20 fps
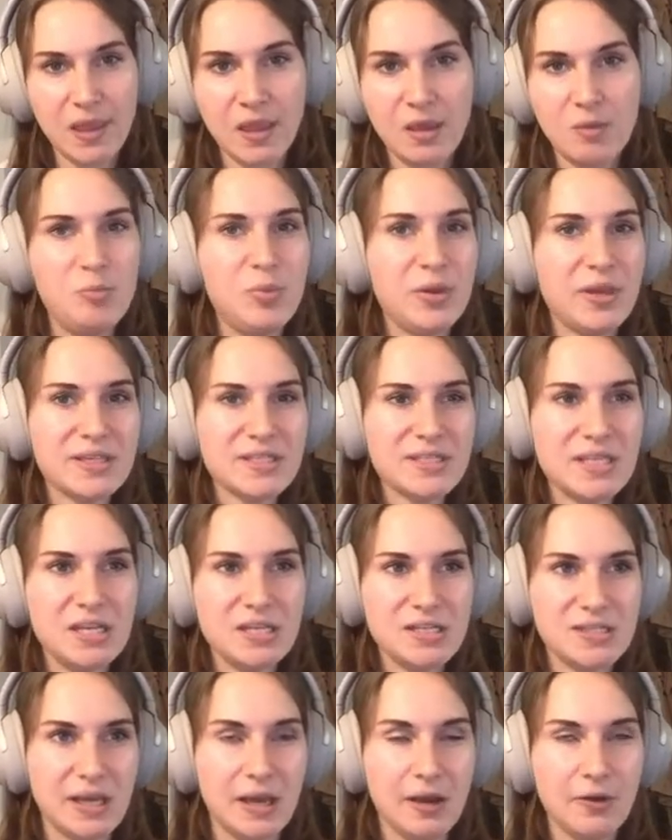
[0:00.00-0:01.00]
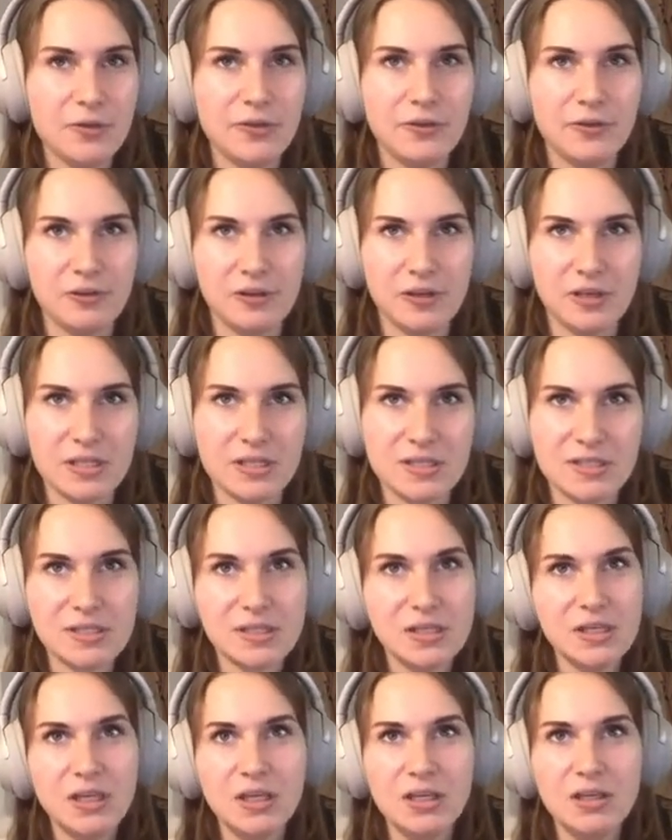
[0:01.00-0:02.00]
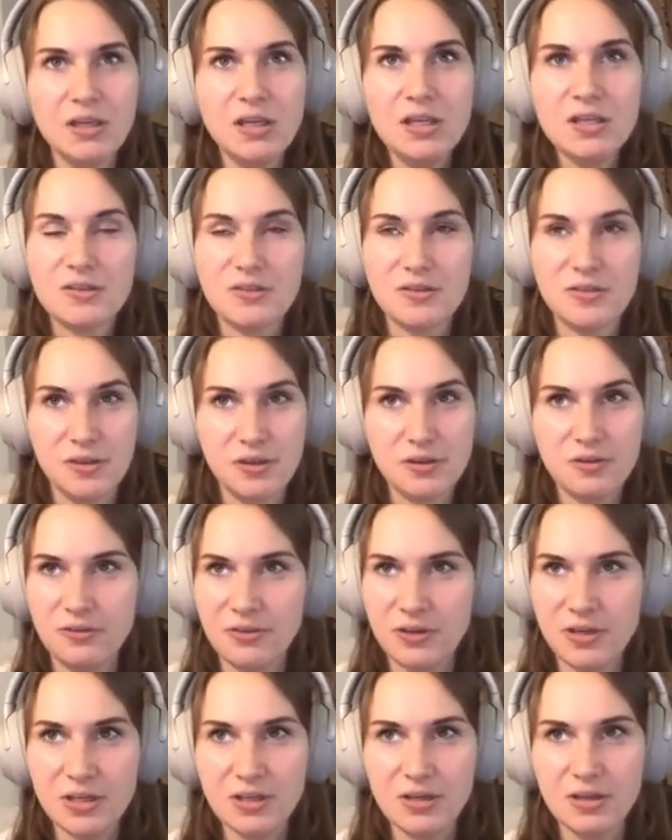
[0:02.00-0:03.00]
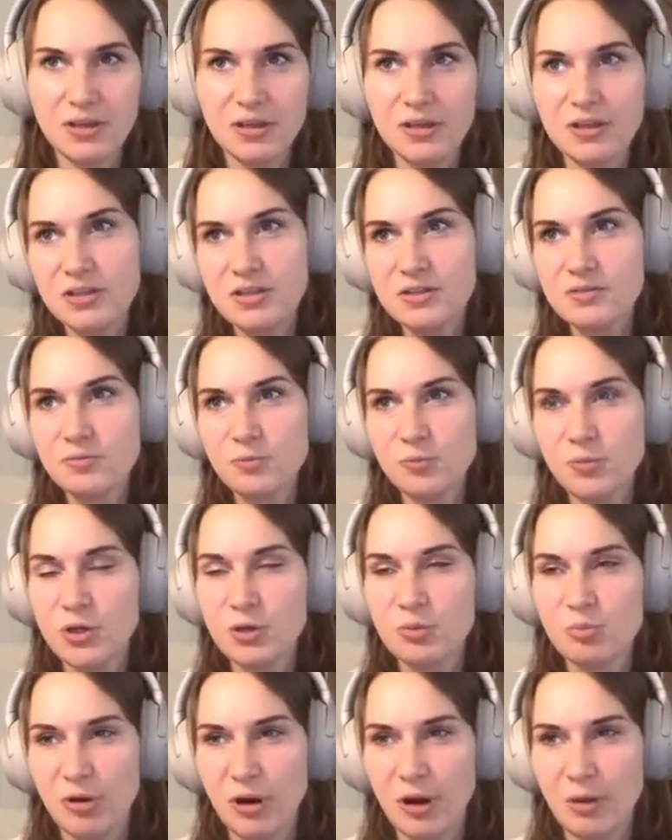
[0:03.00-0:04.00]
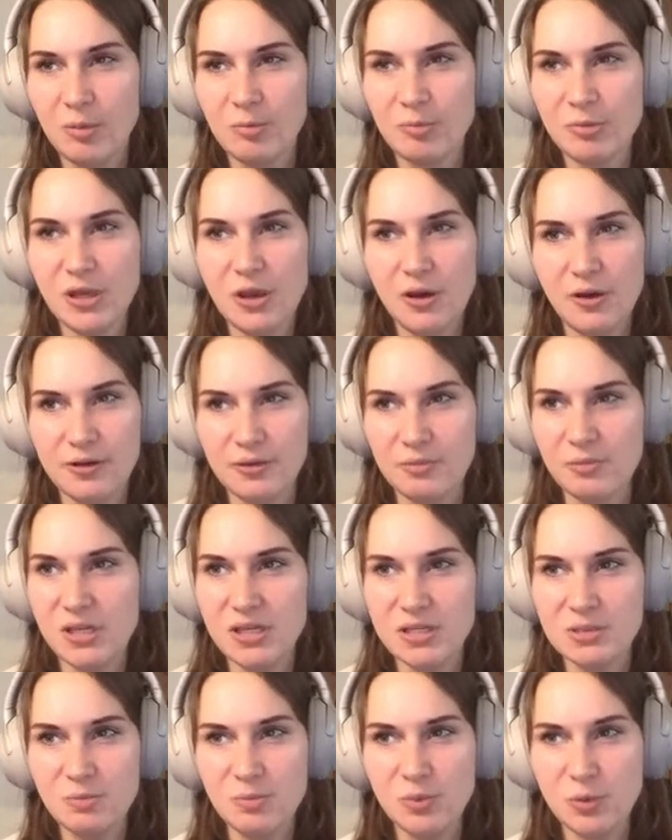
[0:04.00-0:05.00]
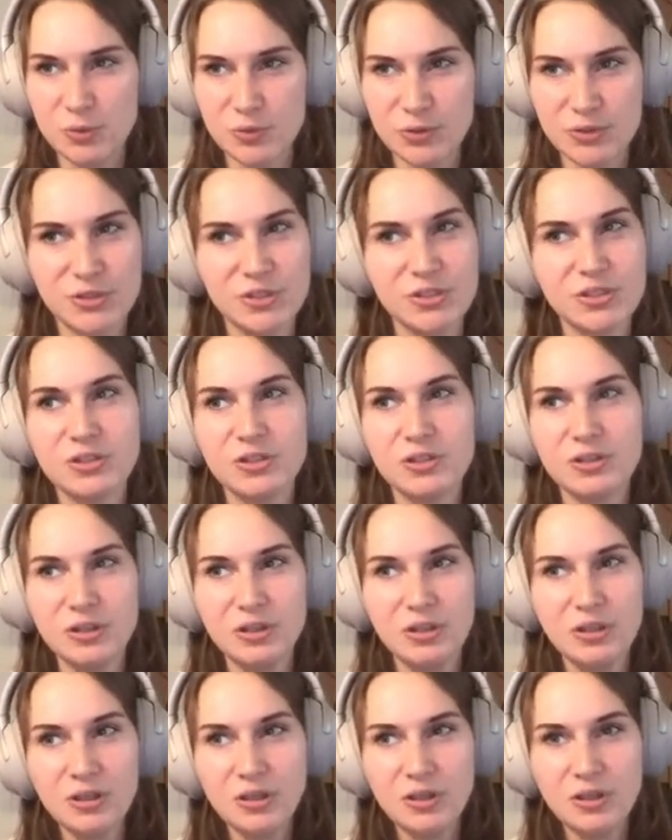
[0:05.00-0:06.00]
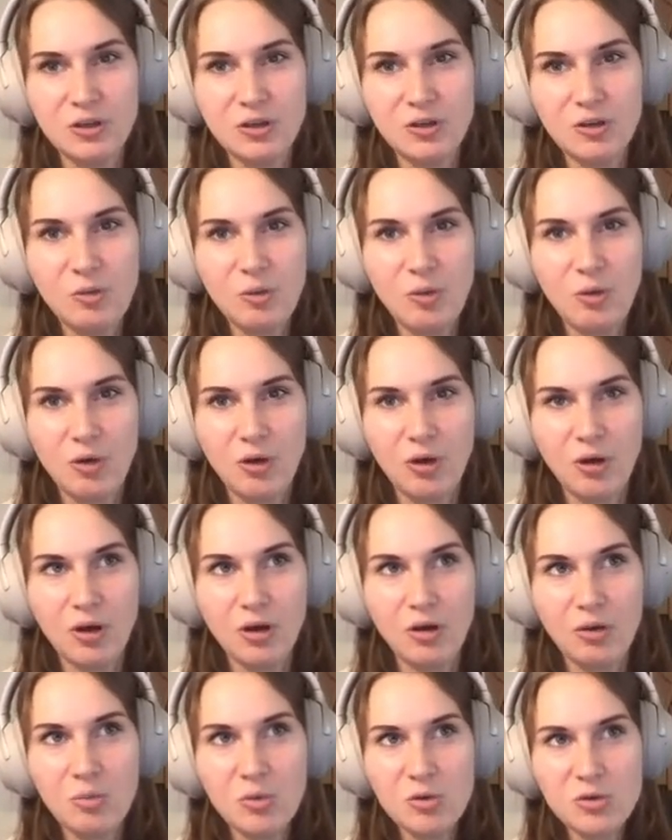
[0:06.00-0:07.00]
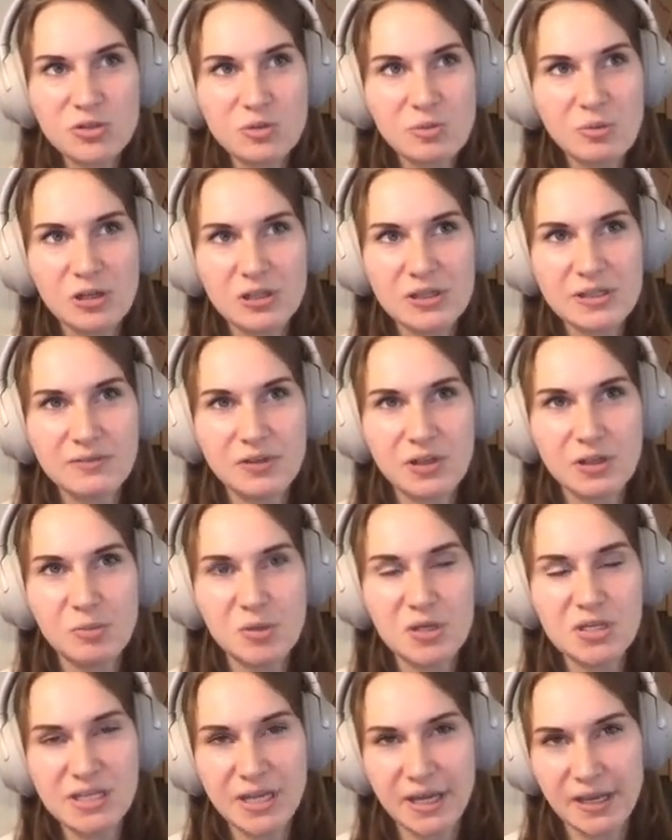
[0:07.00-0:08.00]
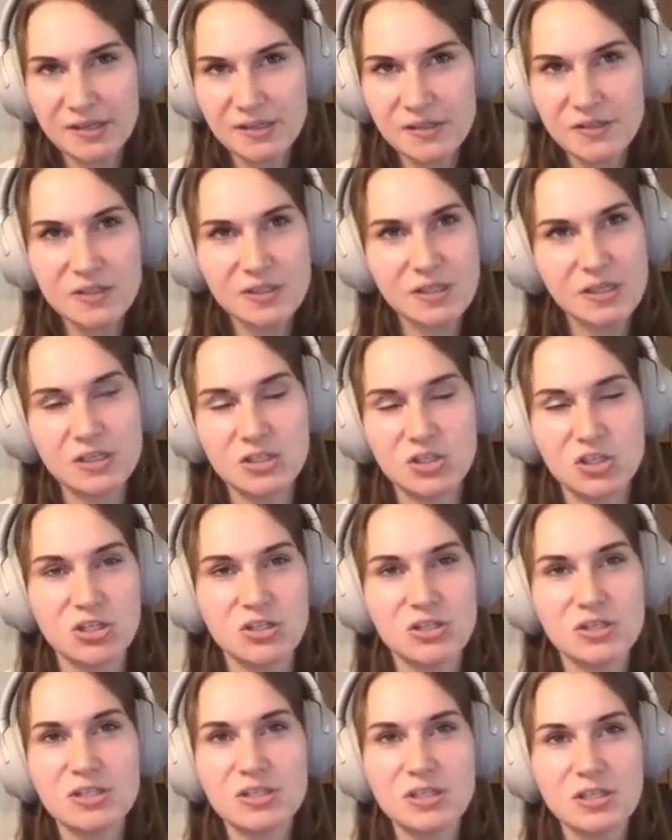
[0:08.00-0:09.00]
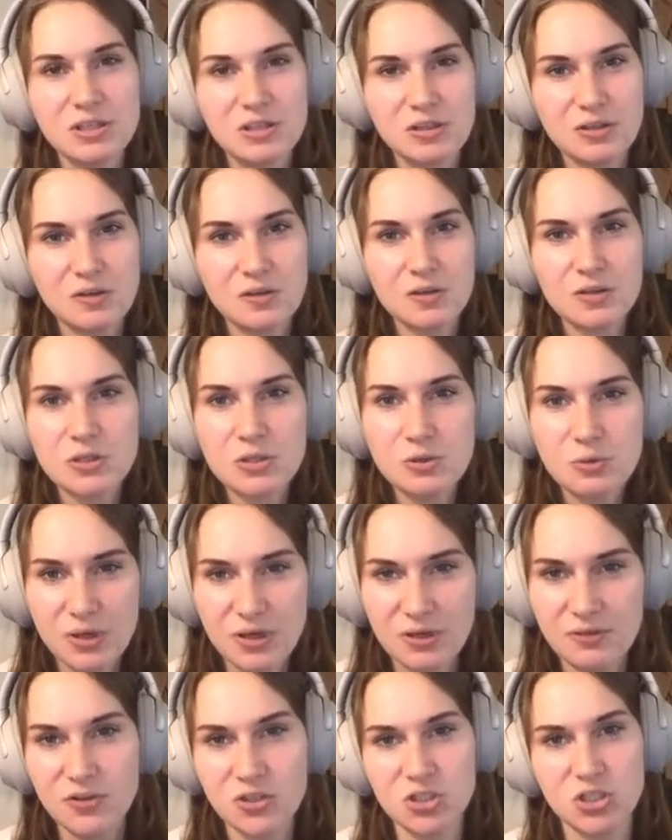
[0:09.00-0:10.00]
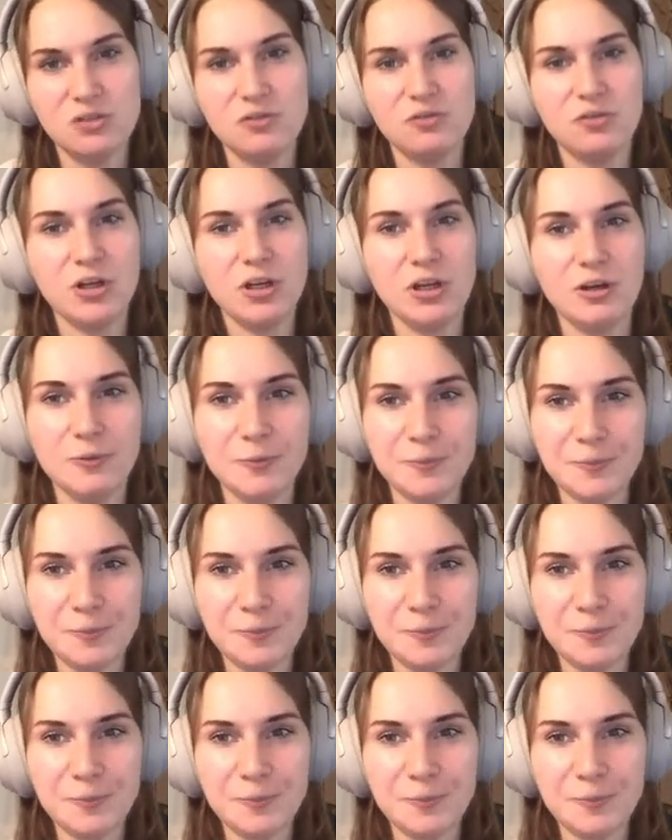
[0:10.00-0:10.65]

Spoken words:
Because it is out there, like it's, in theory, we could probably automate most model development tasks. It's just too inefficient for now.